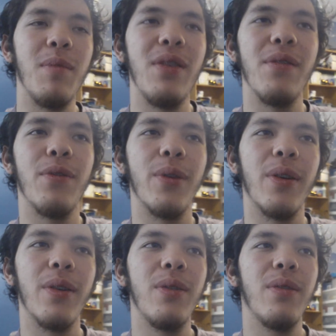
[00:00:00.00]
me
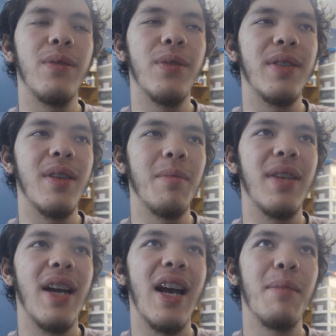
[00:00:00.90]
for some
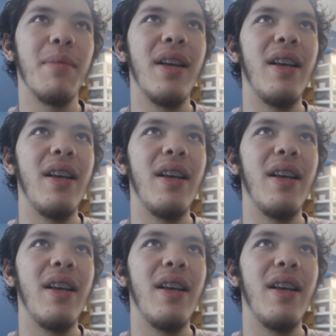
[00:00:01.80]
time.